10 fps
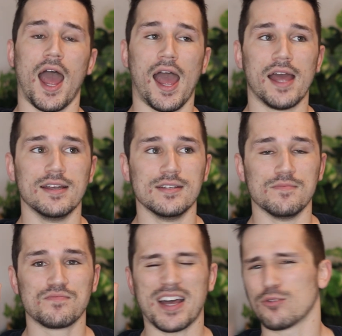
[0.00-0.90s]
And
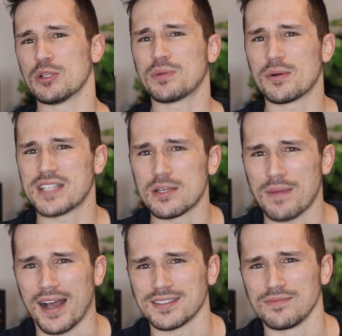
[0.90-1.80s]
I don't really play with
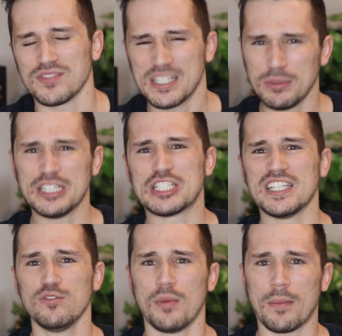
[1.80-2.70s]
takebacks. Typically just
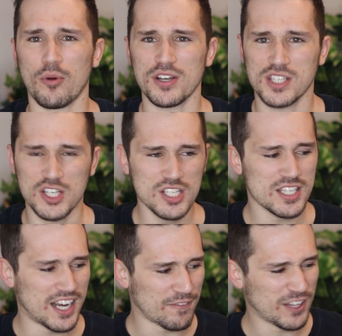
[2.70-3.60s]
live with my poor decisions,
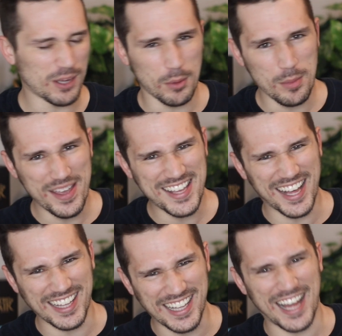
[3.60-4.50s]
and I feel like I'm going to be making
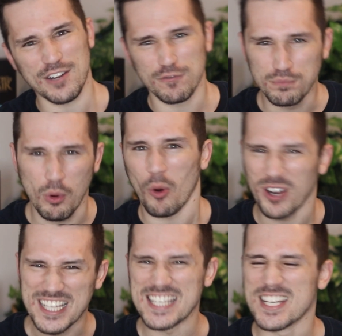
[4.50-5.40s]
a lot of poor
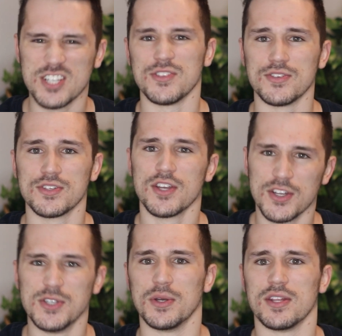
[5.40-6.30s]
decisions
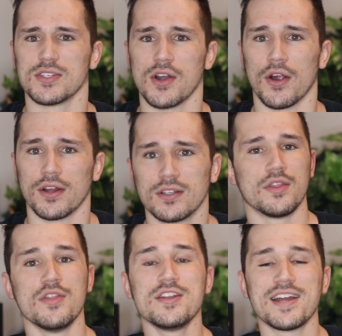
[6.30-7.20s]
due to this card.
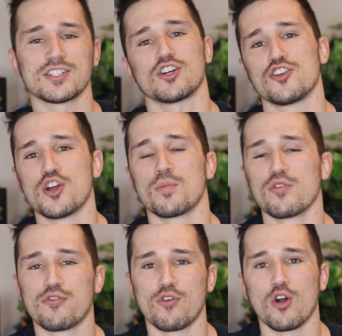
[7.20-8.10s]
Then the next card, number
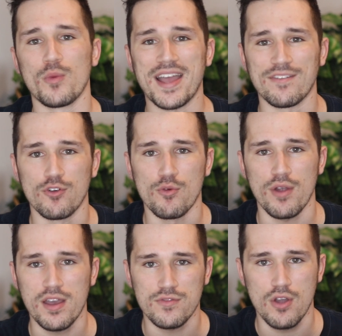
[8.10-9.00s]
4, we have
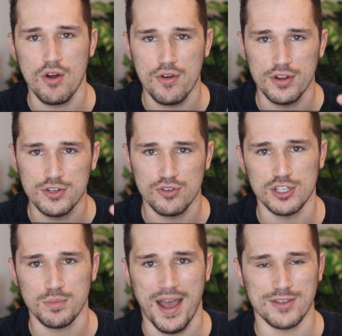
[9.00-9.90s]
Graveyard
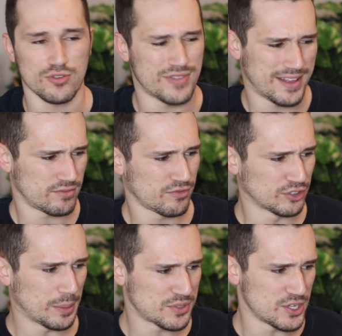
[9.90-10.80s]
Trespasser that
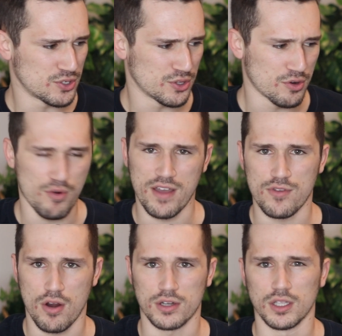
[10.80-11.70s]
flips into the
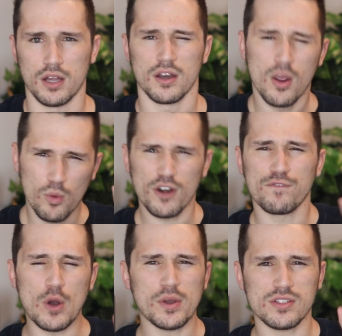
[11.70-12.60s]
Graveyard Glutton. We're going
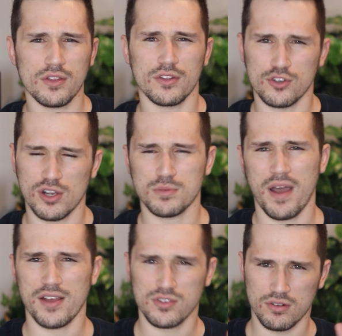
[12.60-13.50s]
to focus on the
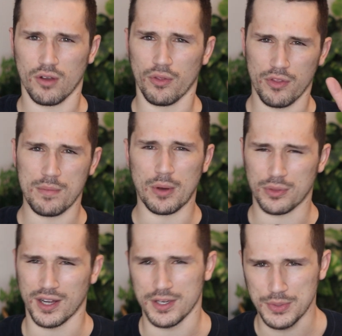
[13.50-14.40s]
Trespasser, although they
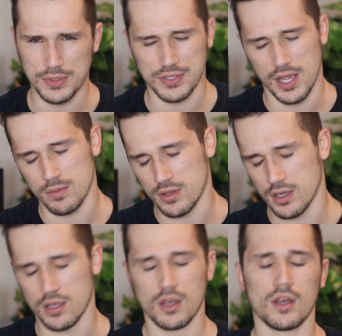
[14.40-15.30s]
both kind of do the same
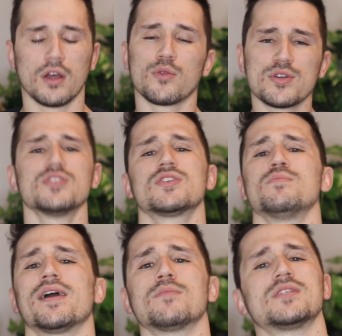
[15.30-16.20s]
thing. The reason this is
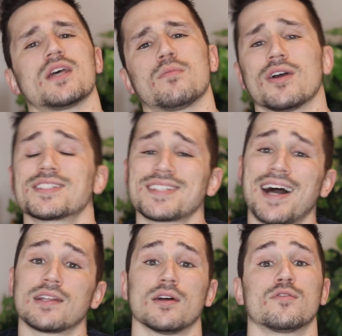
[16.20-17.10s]
making me say bruh is because
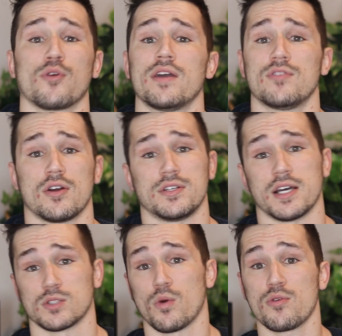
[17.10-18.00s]
I love graveyard decks.